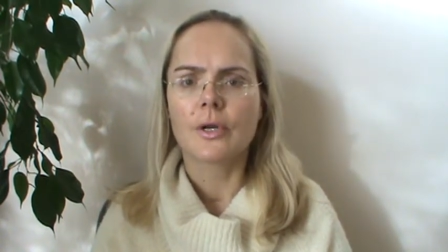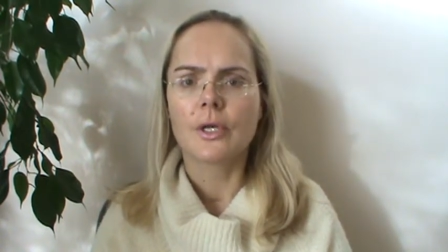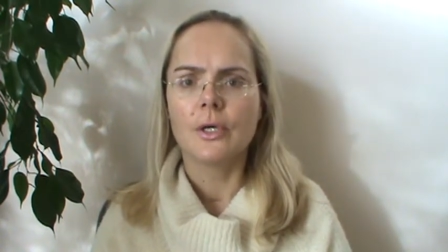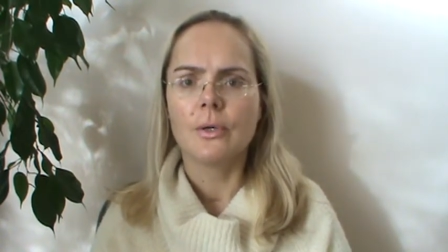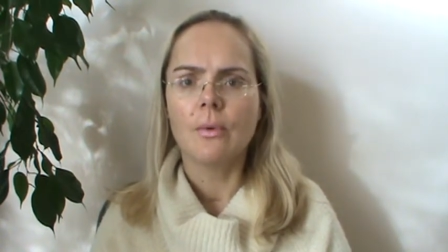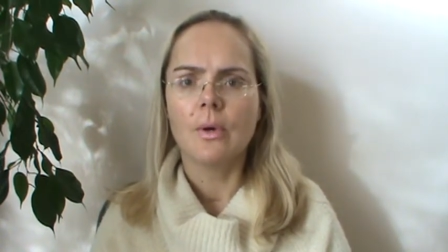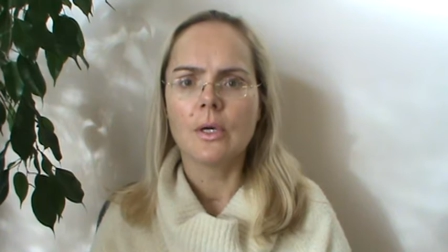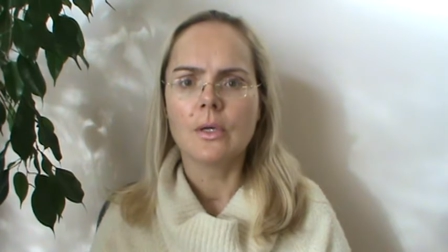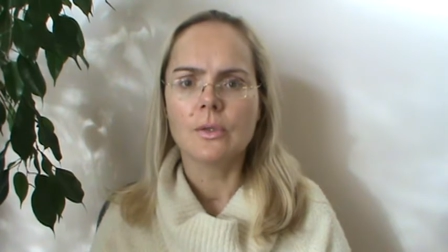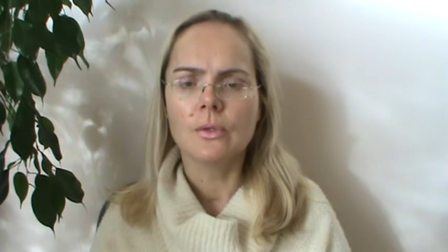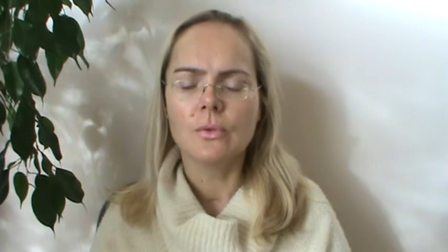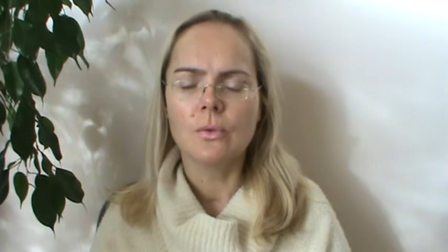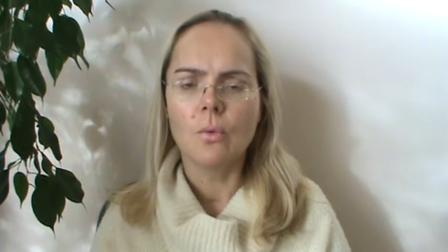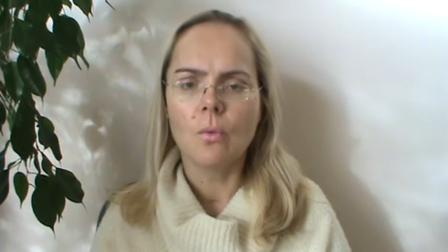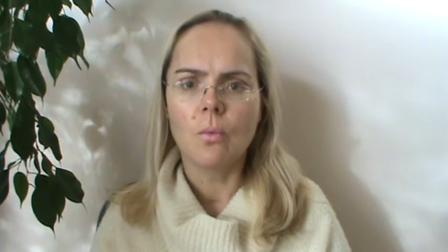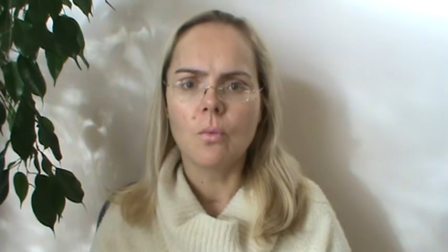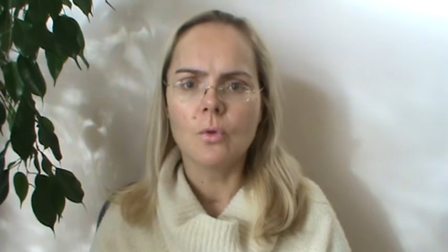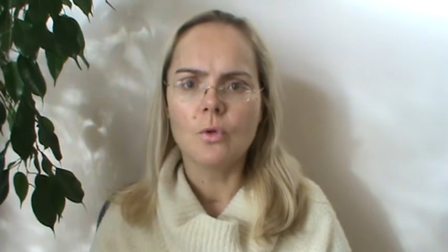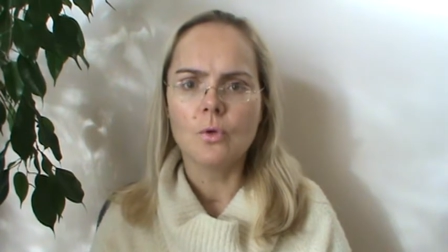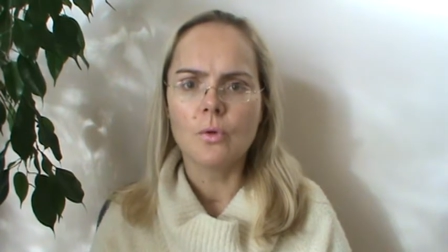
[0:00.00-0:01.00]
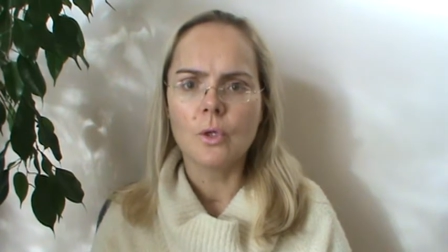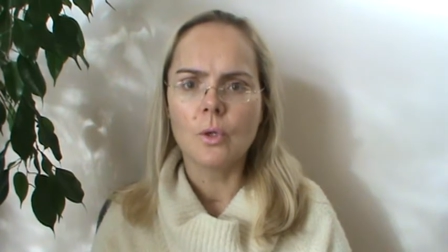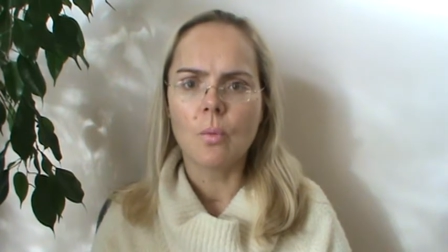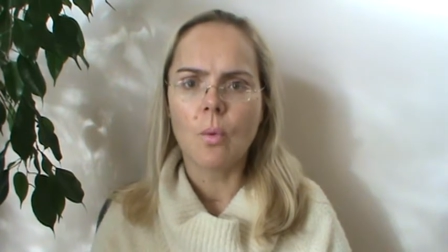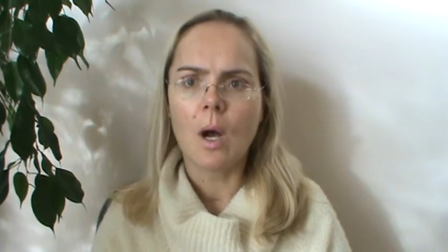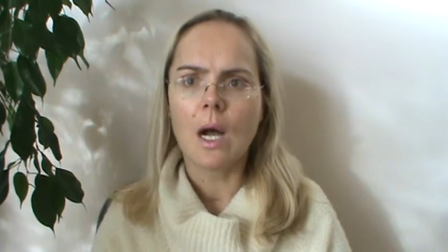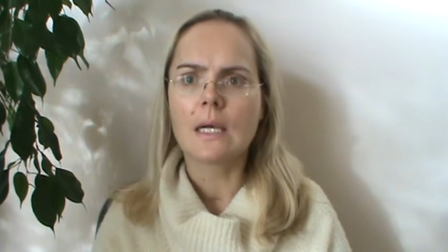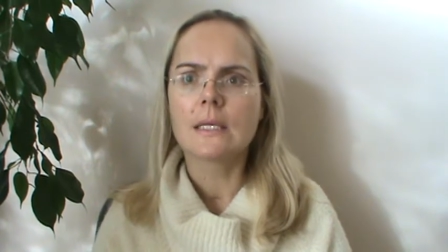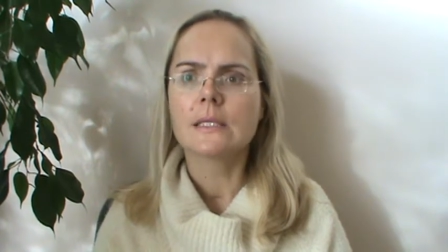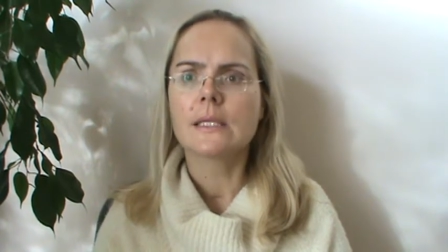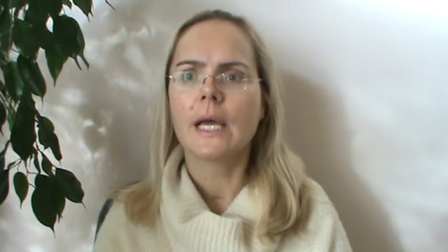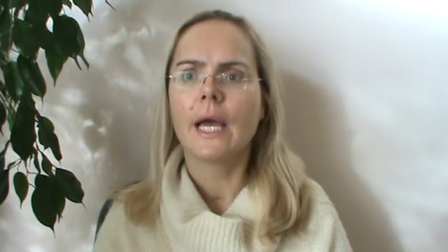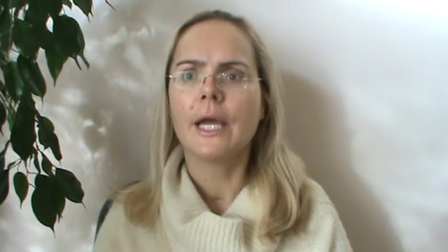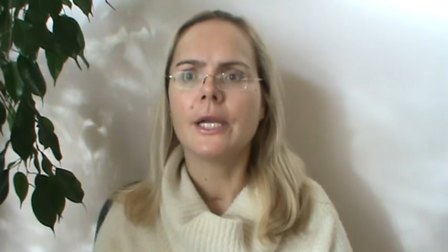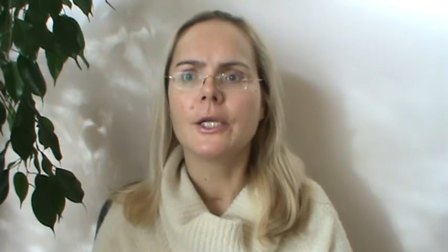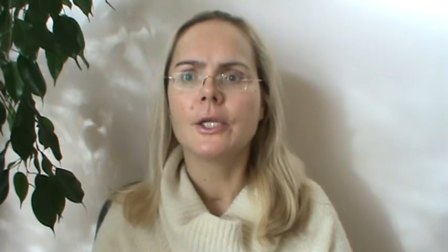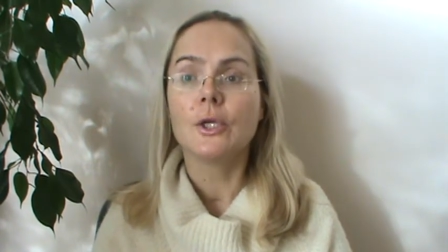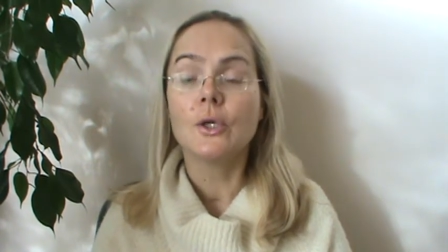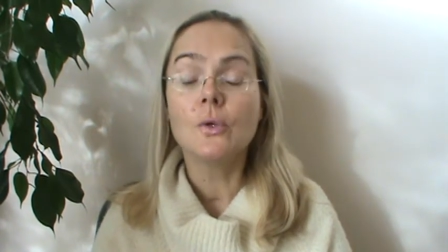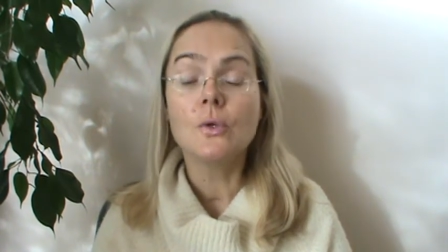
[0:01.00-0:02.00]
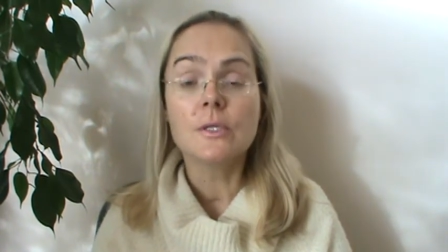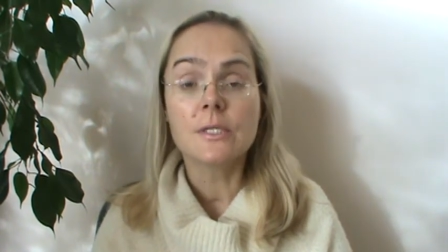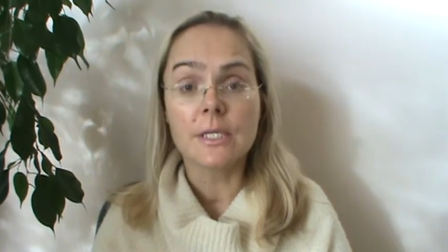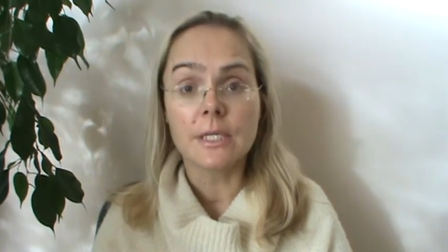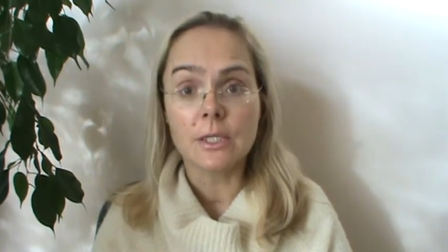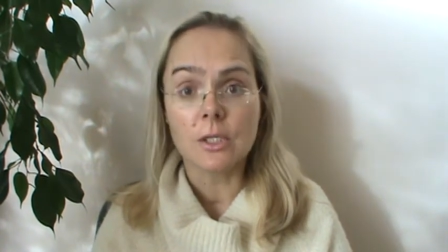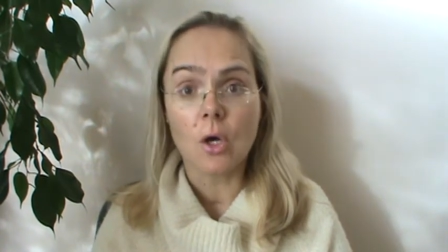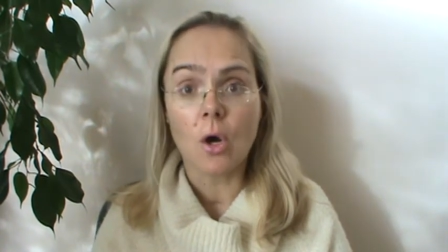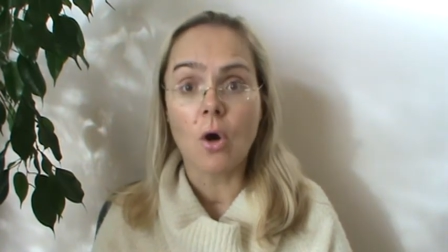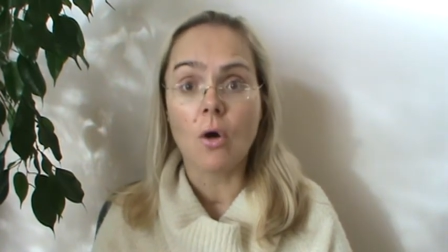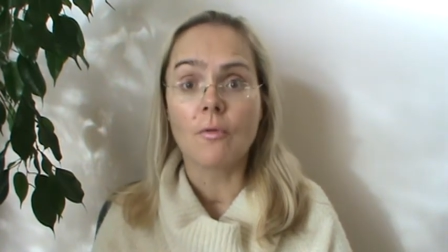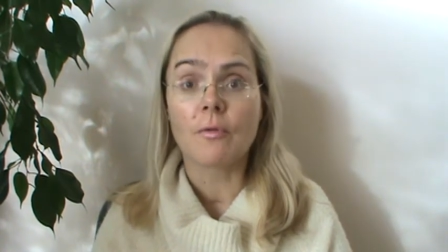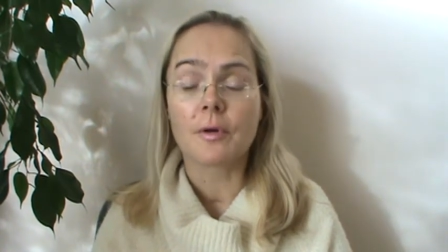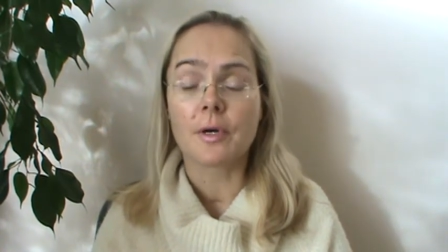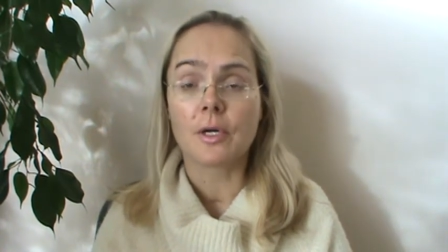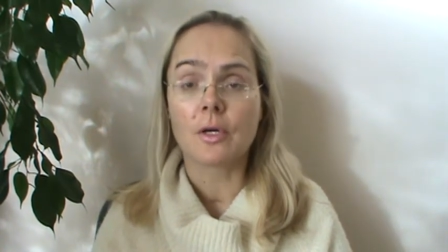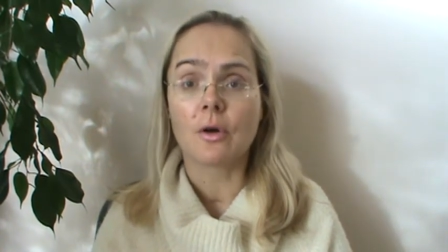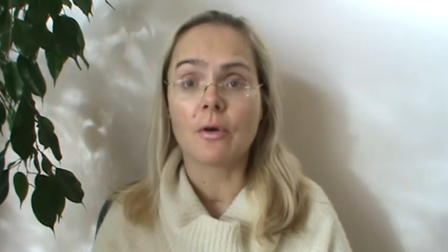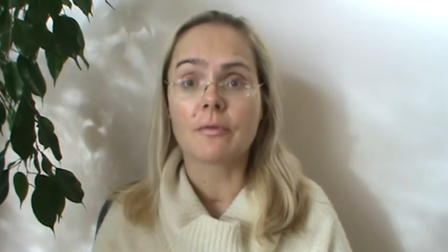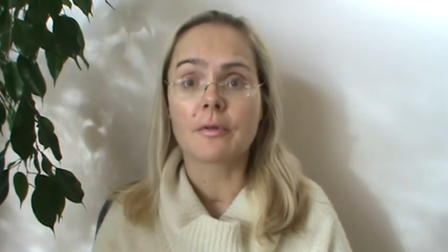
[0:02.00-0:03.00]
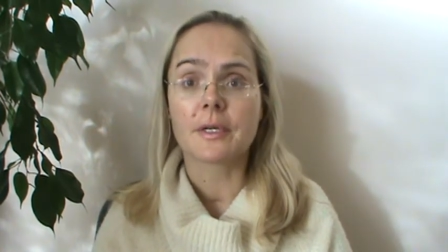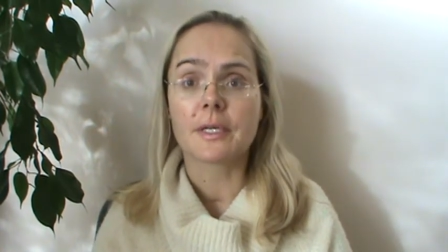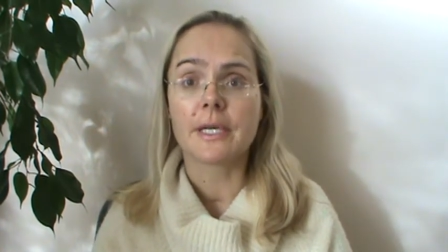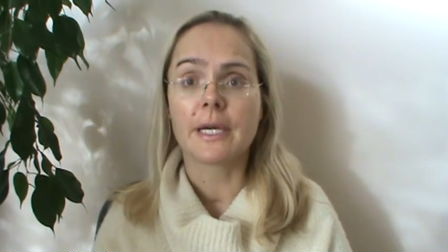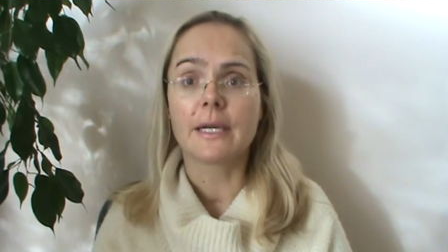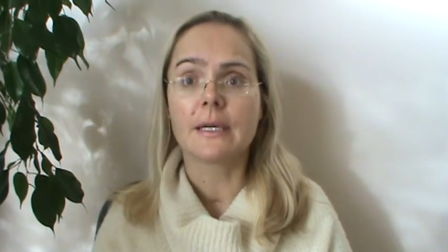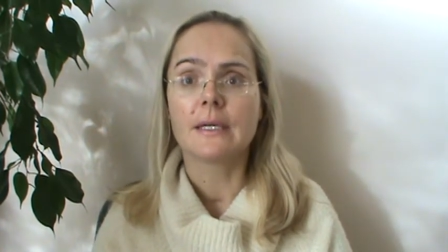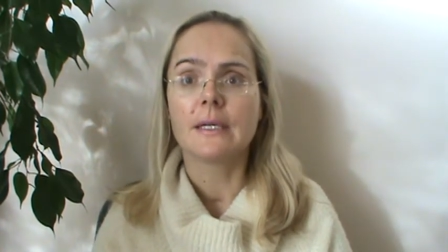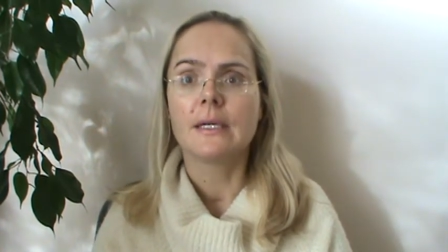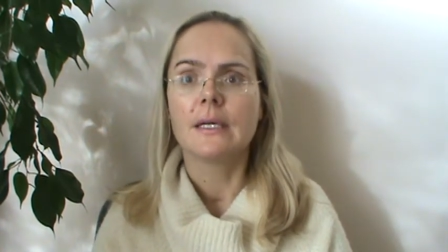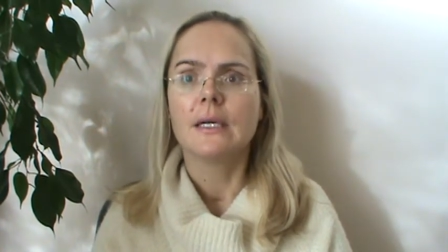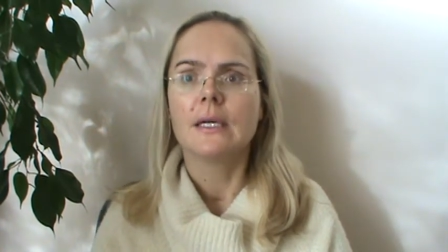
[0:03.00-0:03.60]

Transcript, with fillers: You want to do, do it once and use it over and over again.